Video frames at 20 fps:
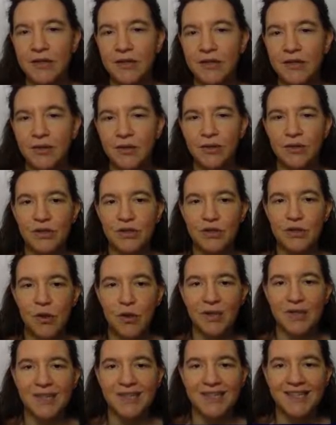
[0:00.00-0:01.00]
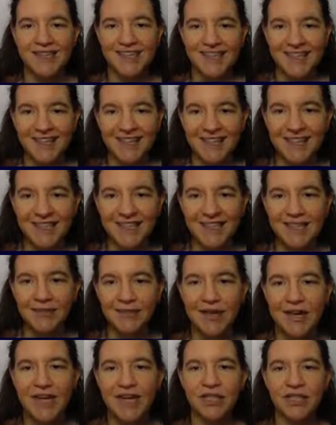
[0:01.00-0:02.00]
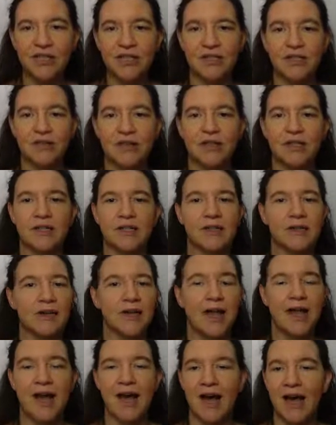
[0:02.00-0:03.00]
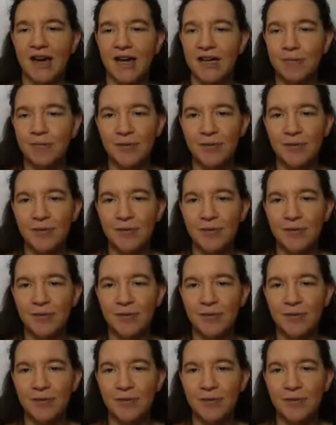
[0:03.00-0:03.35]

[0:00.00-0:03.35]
So it's not an easy relation, it's not a 100%